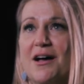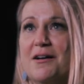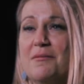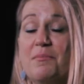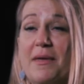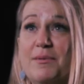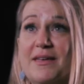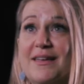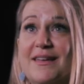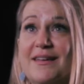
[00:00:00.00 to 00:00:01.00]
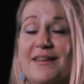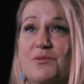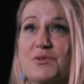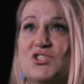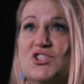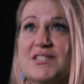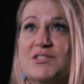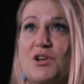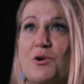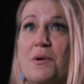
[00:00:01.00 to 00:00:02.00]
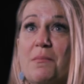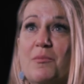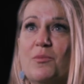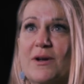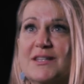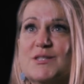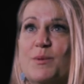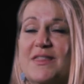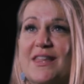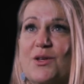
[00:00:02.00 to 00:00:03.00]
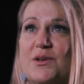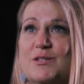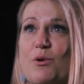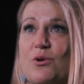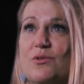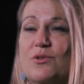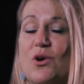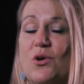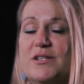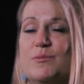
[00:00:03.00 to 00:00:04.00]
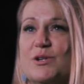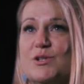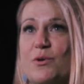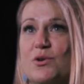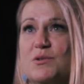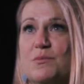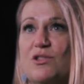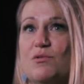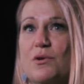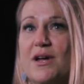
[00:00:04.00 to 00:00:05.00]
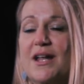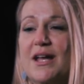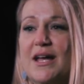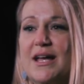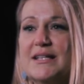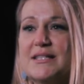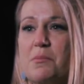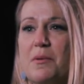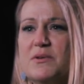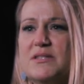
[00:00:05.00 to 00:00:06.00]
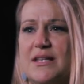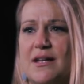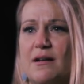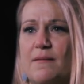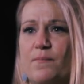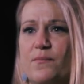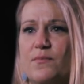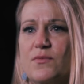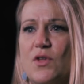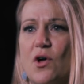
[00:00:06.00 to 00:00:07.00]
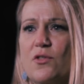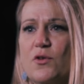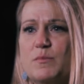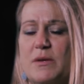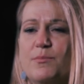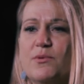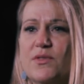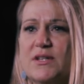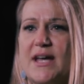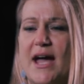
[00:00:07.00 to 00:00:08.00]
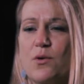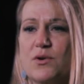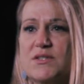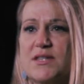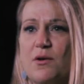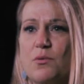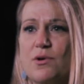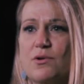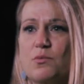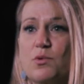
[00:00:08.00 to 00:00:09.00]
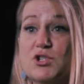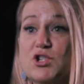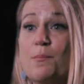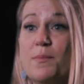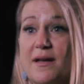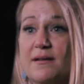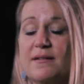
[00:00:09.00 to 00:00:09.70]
maybe it was just a remembrance, but then the Holy Spirit spoke to me through it. Is I remember seeing all those people in the towers that were jumping